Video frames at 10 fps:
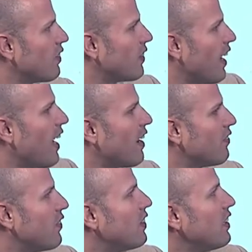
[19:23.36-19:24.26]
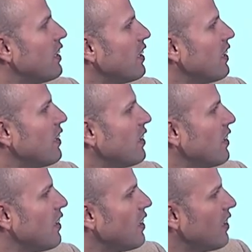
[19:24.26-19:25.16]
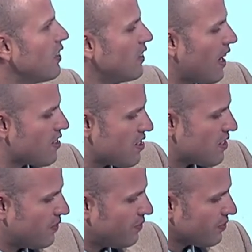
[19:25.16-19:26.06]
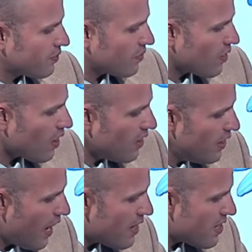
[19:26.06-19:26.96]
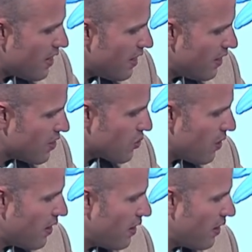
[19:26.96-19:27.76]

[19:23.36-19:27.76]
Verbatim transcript: and we have. I love the, the skirt. Oh, I love yes. the whole outfit. Yes, and then this one